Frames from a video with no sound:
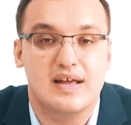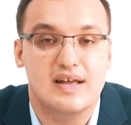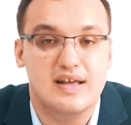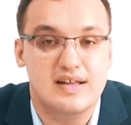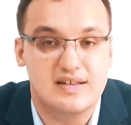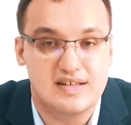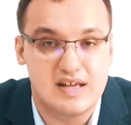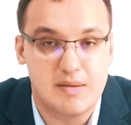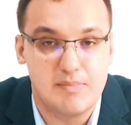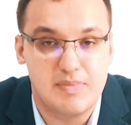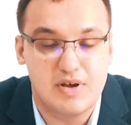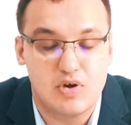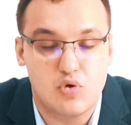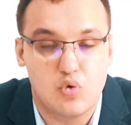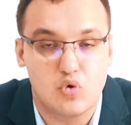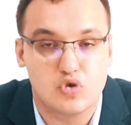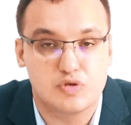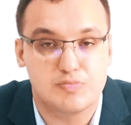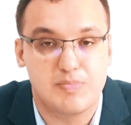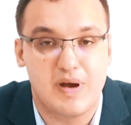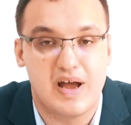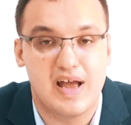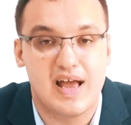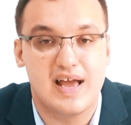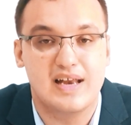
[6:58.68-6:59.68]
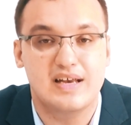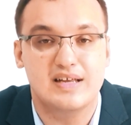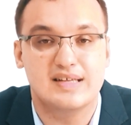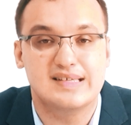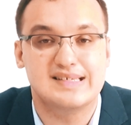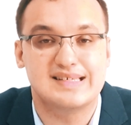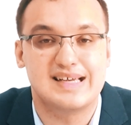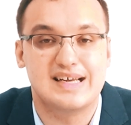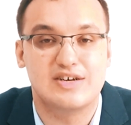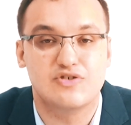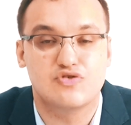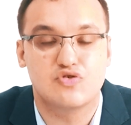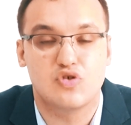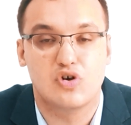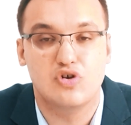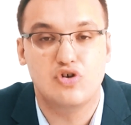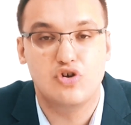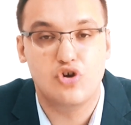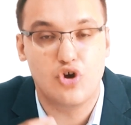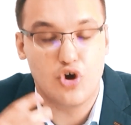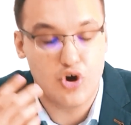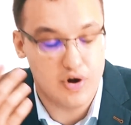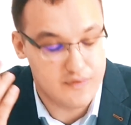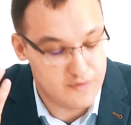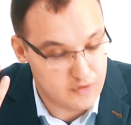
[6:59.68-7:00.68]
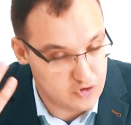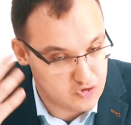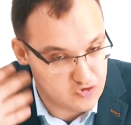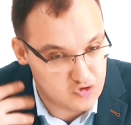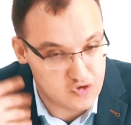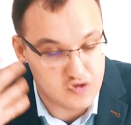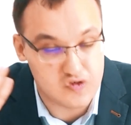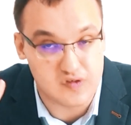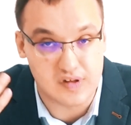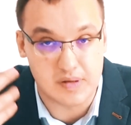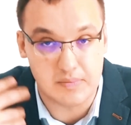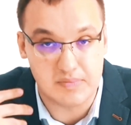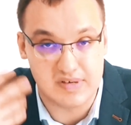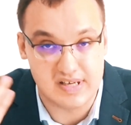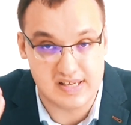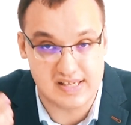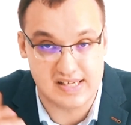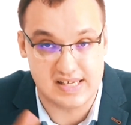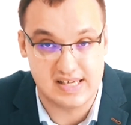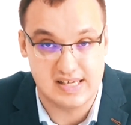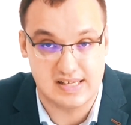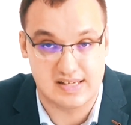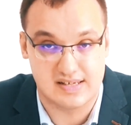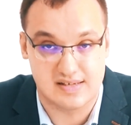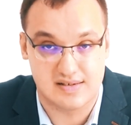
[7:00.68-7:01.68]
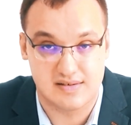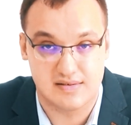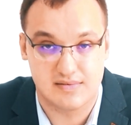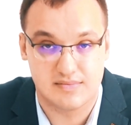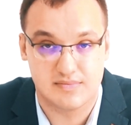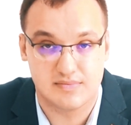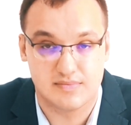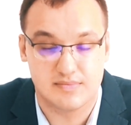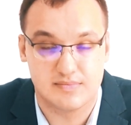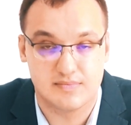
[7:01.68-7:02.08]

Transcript: it can be caused by any central nervous system disease.